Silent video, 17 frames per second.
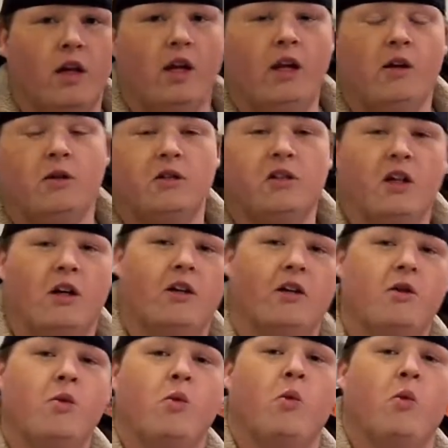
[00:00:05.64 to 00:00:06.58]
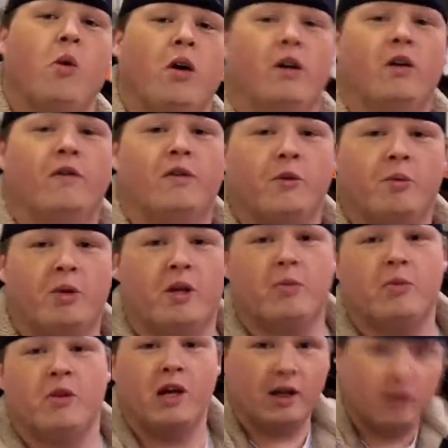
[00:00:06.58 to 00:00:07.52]
Hello to all you wonderful
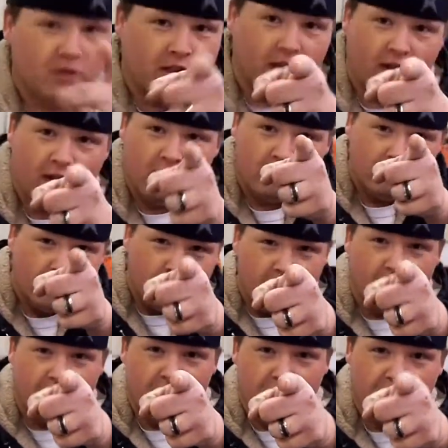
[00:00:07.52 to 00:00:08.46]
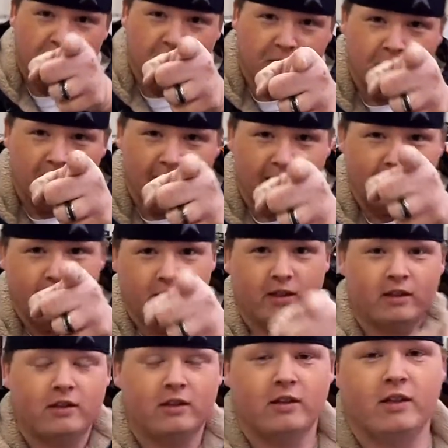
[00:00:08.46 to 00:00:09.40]
people out there in YouTube land.
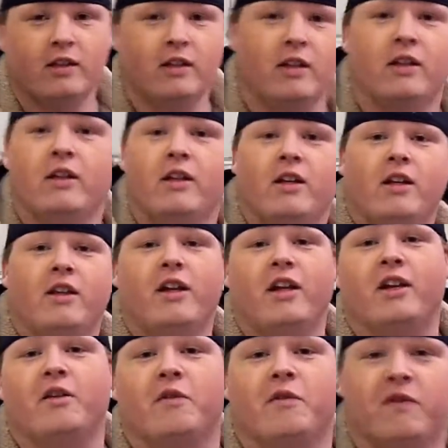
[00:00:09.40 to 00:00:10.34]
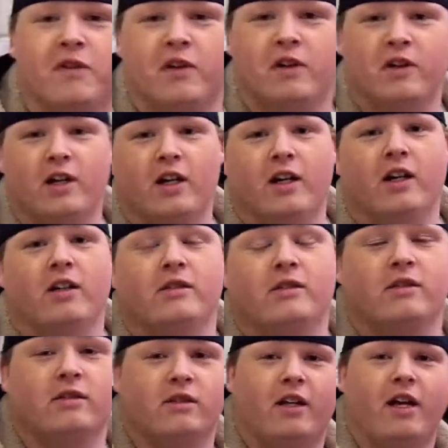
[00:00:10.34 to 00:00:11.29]
Thank you for
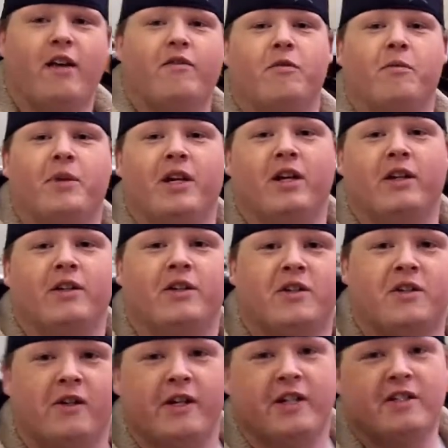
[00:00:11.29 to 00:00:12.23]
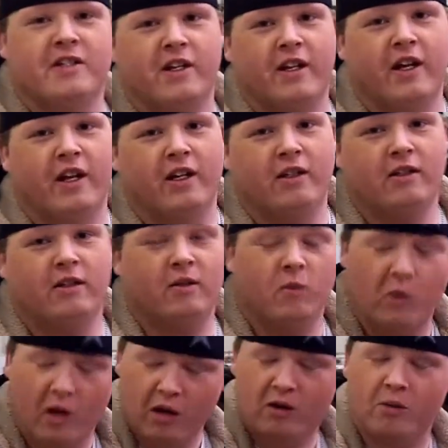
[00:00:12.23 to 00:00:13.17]
having me on your screens today, and
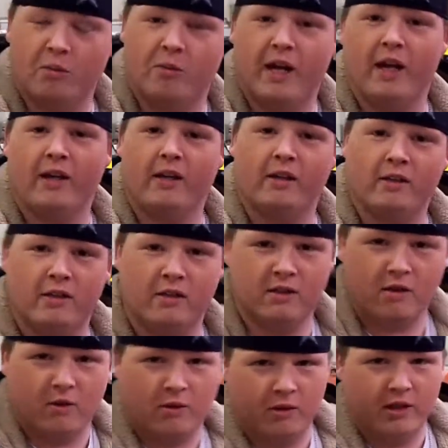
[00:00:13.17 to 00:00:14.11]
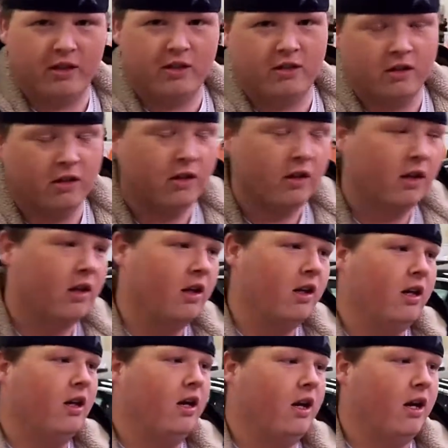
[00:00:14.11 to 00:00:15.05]
welcome back as always.
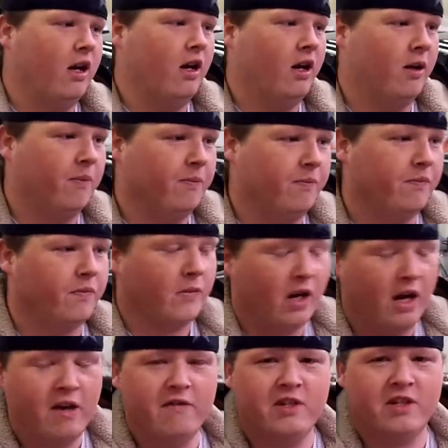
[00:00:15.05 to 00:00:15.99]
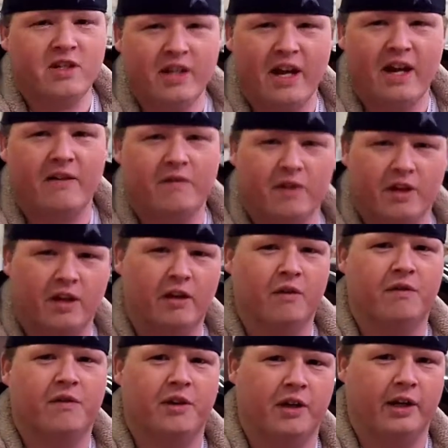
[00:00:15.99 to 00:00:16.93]
I have a sad video
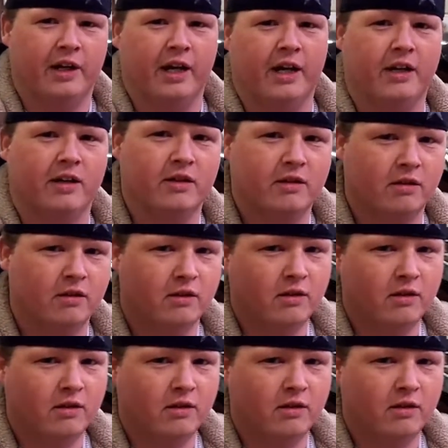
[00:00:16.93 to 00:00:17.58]
for you guys,